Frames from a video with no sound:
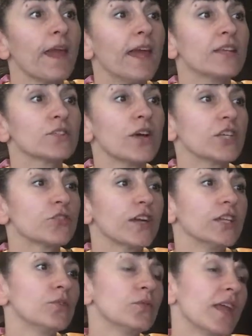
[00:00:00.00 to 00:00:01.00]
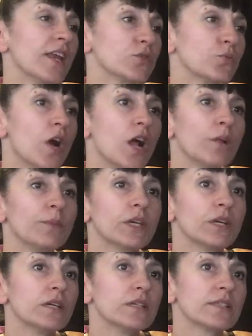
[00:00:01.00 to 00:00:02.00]
And so I try to do that as well,
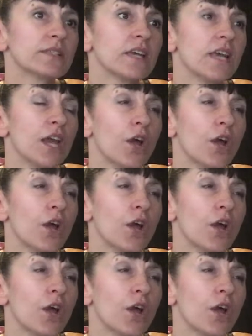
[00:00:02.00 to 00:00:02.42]
because